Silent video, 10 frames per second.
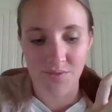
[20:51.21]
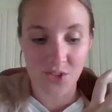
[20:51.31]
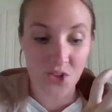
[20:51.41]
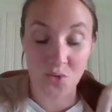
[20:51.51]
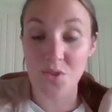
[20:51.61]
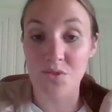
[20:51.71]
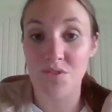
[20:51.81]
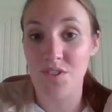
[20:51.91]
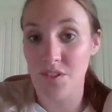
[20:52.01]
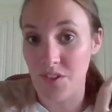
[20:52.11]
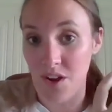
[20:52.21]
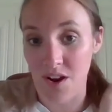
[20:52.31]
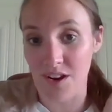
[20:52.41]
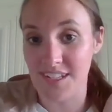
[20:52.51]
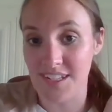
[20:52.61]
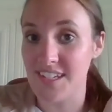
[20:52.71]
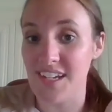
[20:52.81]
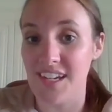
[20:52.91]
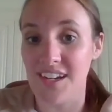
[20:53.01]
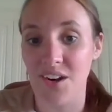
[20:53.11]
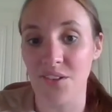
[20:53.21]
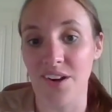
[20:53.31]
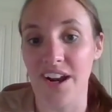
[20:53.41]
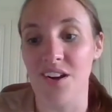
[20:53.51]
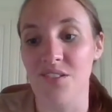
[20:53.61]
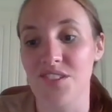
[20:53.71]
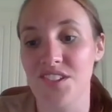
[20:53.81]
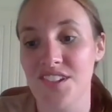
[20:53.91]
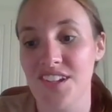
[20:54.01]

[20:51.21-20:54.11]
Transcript: truth, the honesty around